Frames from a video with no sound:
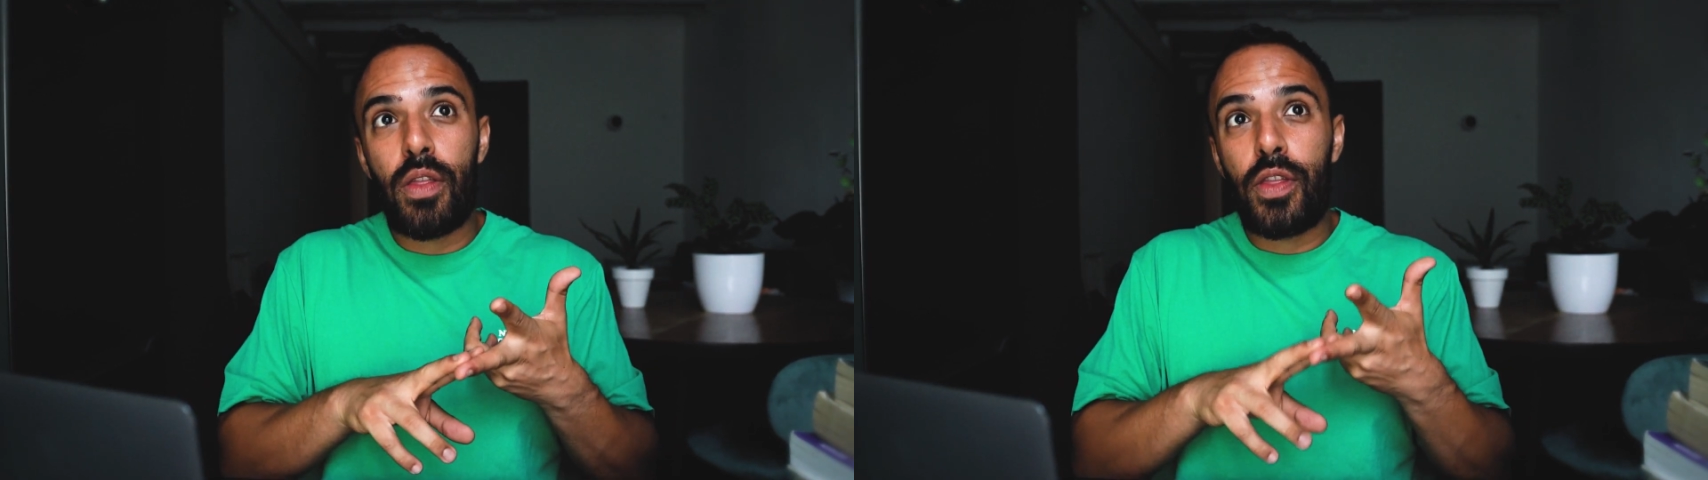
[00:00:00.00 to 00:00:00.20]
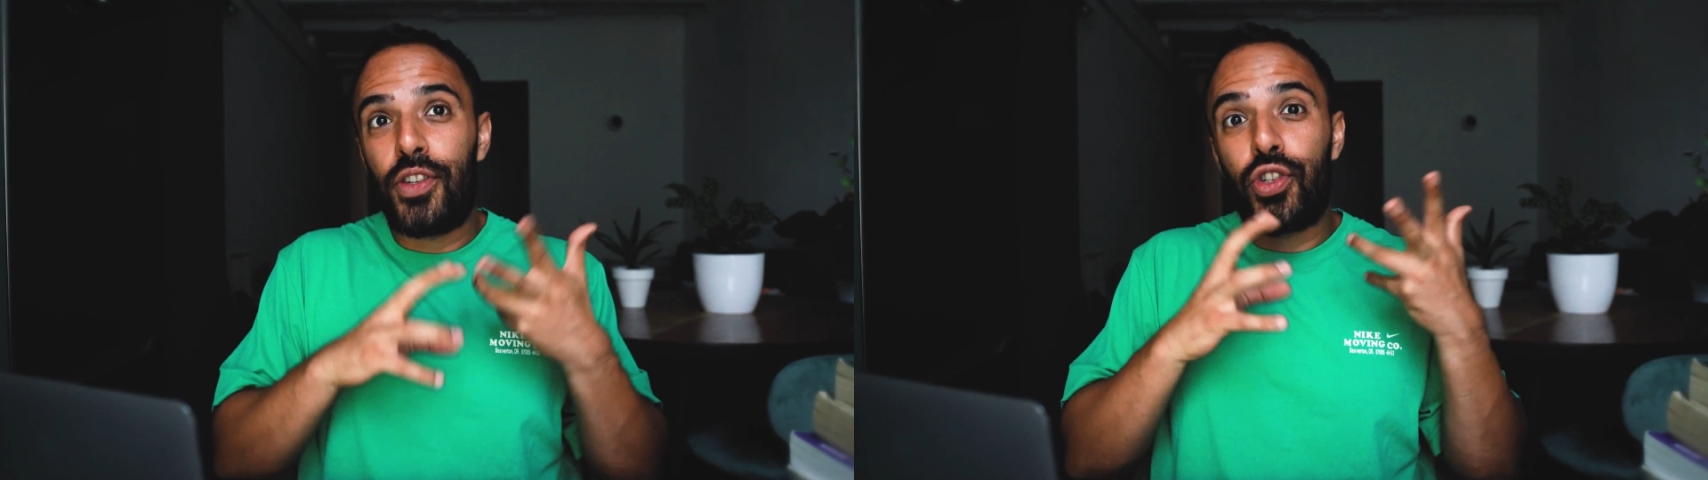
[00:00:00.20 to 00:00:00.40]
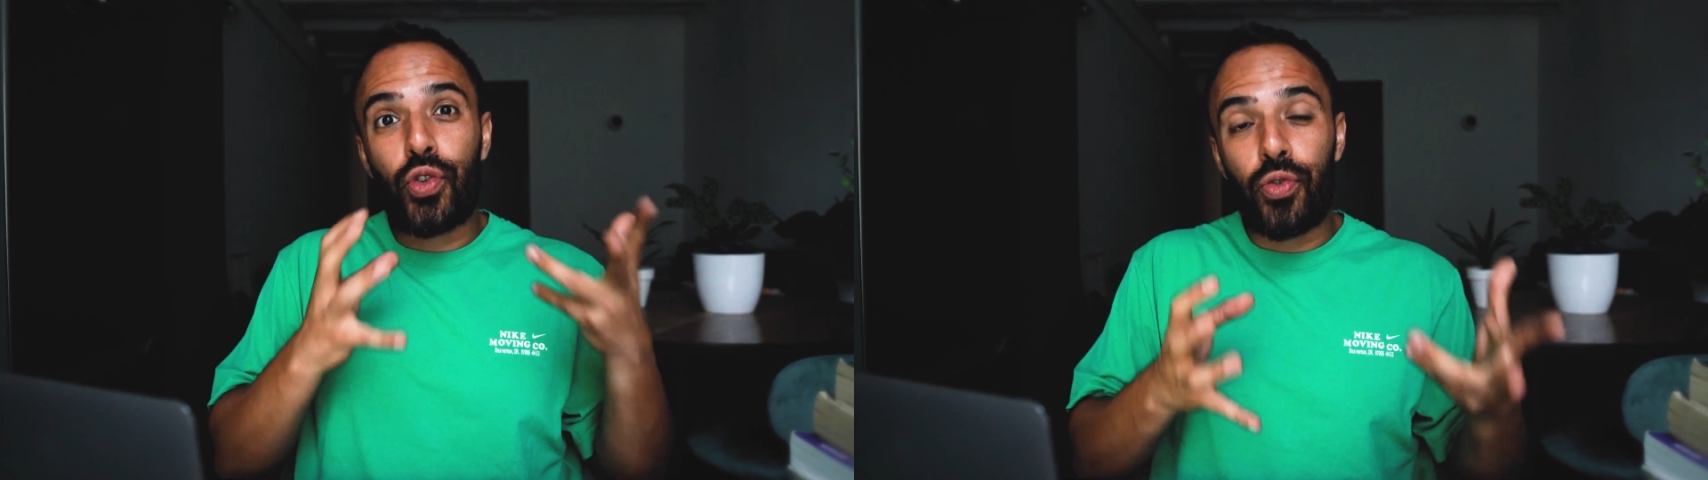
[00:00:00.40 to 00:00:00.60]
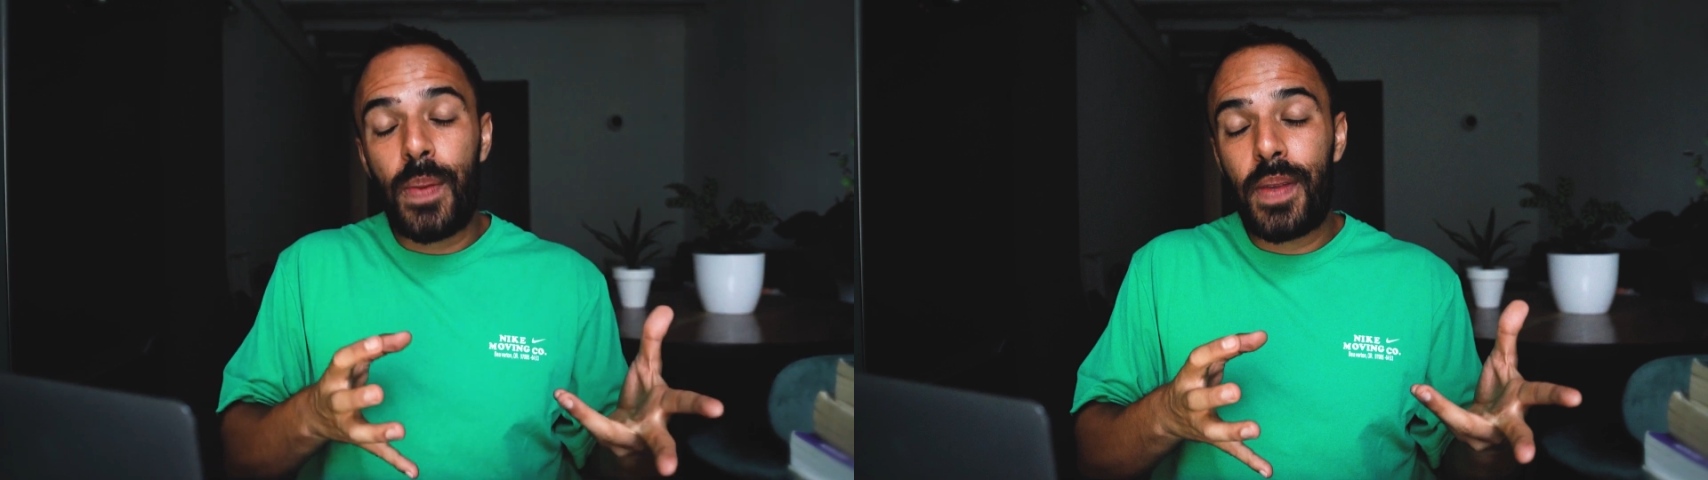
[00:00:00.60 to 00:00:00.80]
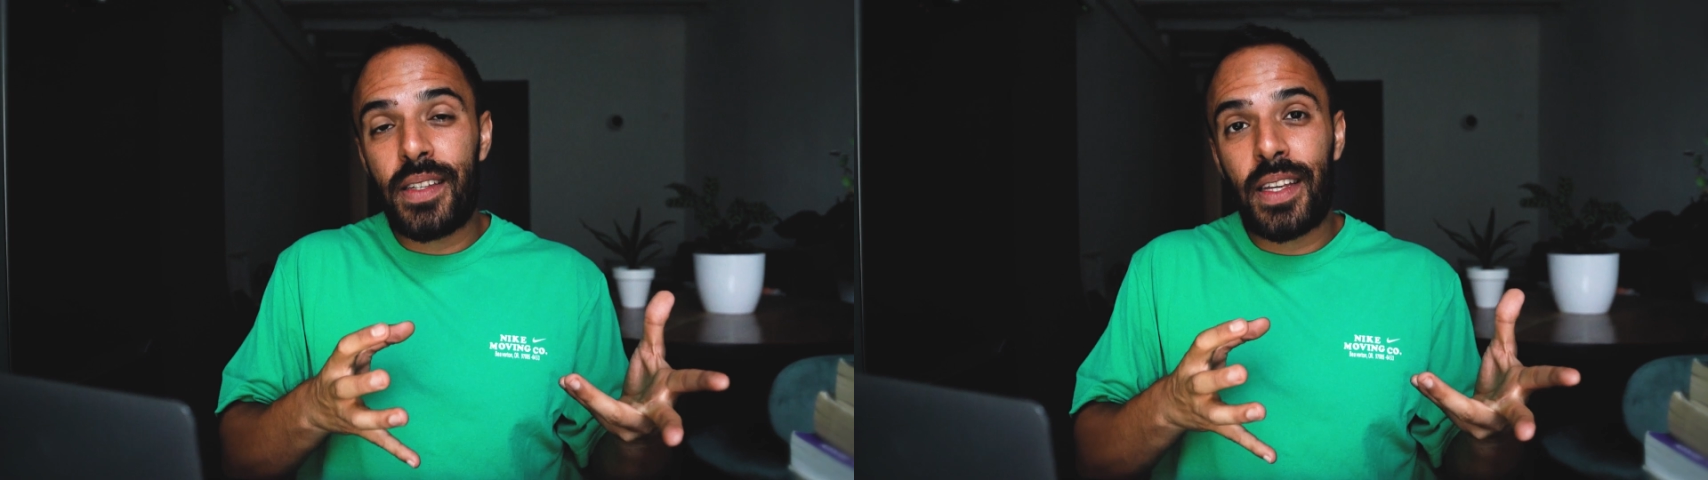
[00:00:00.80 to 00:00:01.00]
the
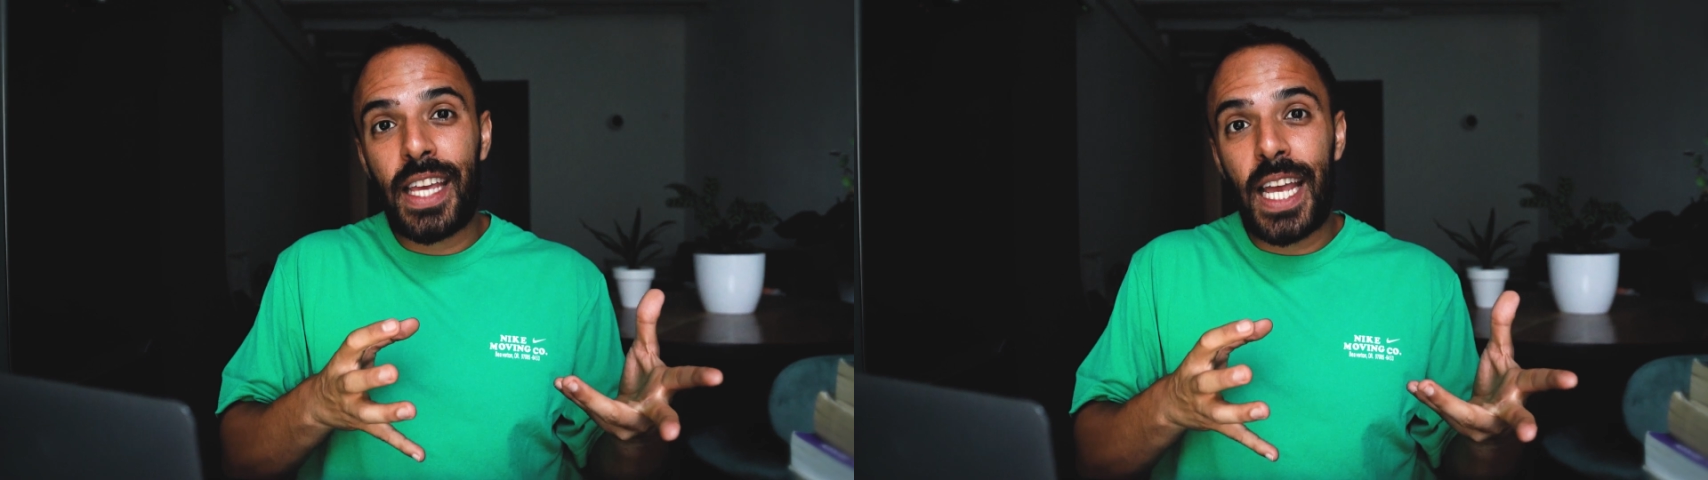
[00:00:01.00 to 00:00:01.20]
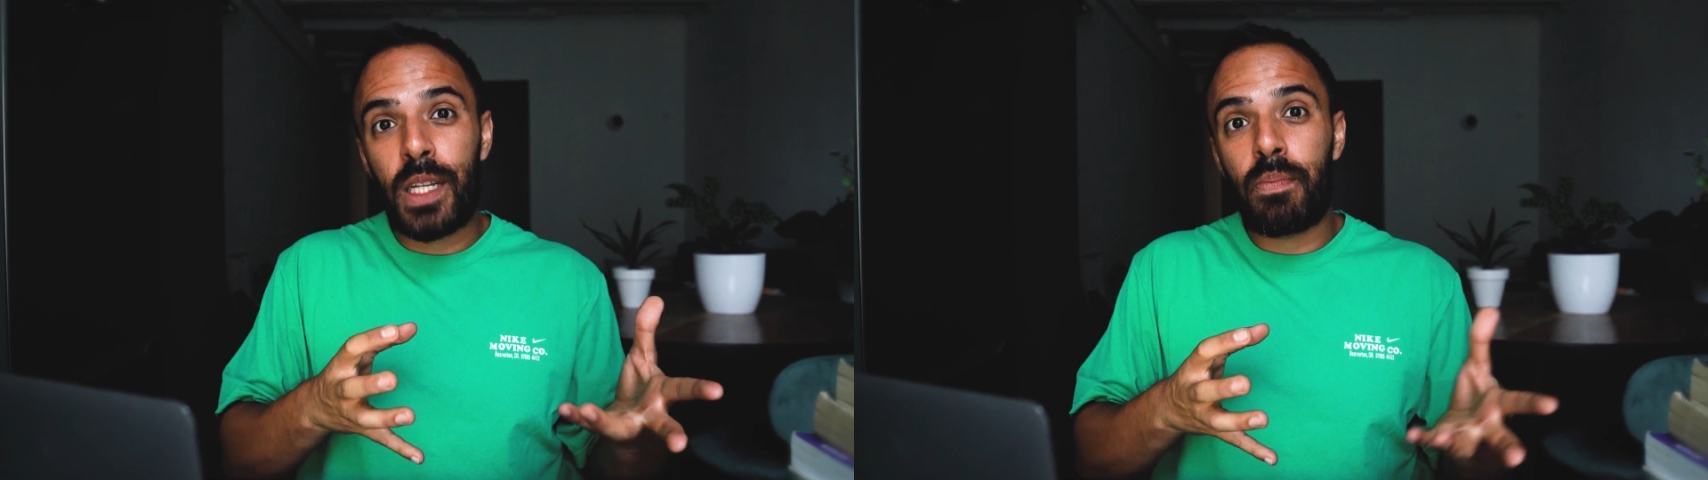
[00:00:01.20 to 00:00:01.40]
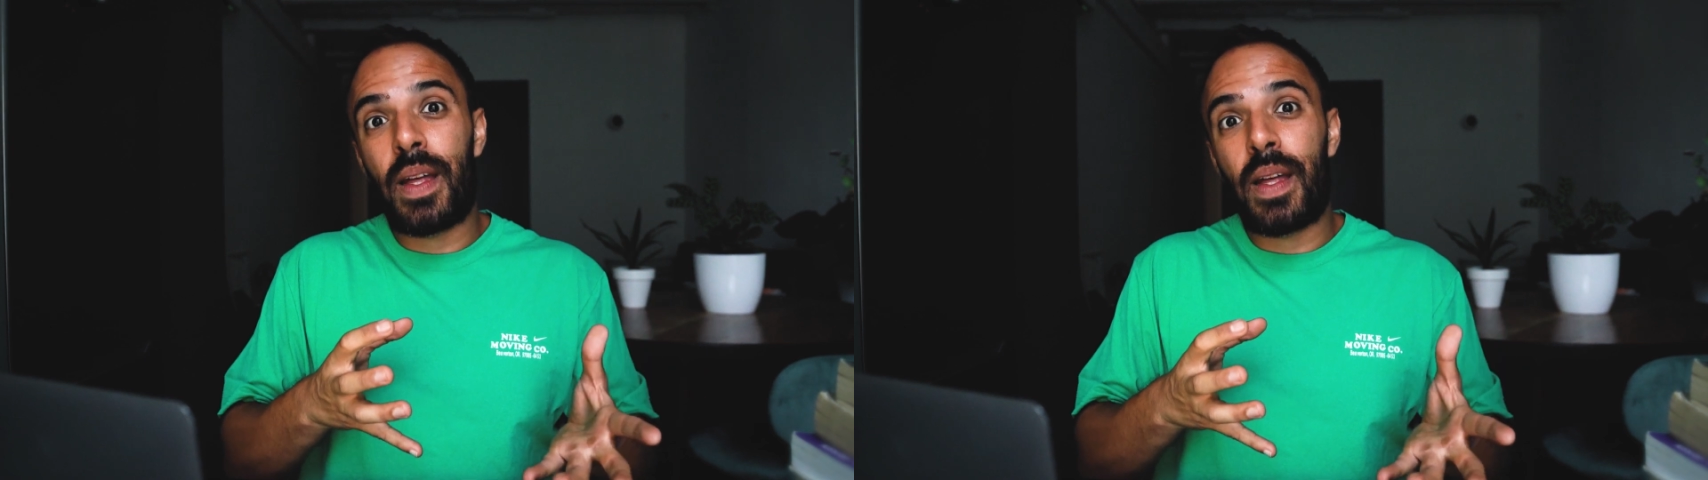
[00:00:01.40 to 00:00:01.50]
script is engaging,